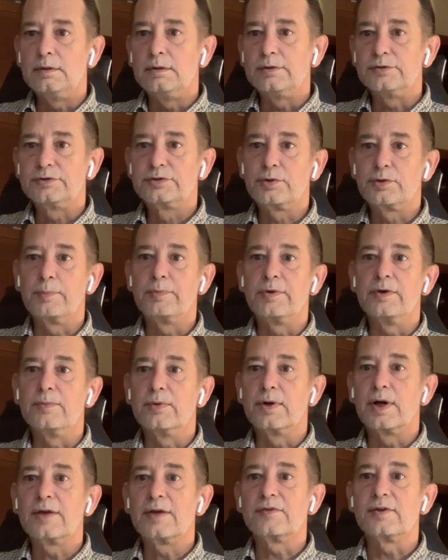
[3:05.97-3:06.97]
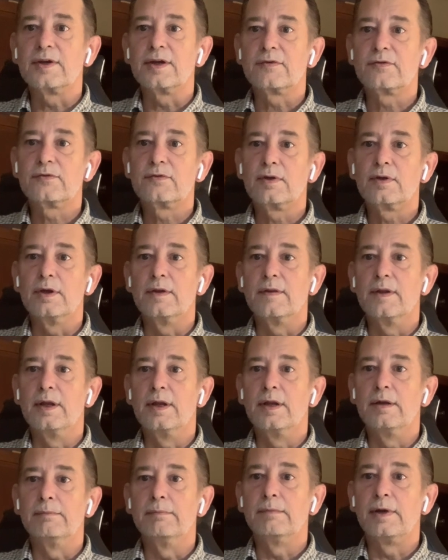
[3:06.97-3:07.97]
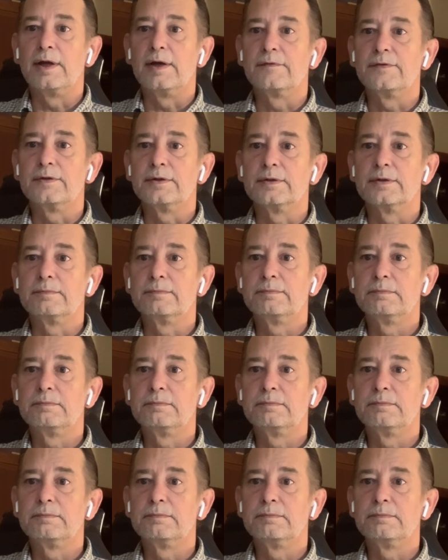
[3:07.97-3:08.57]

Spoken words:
scripted process and then have to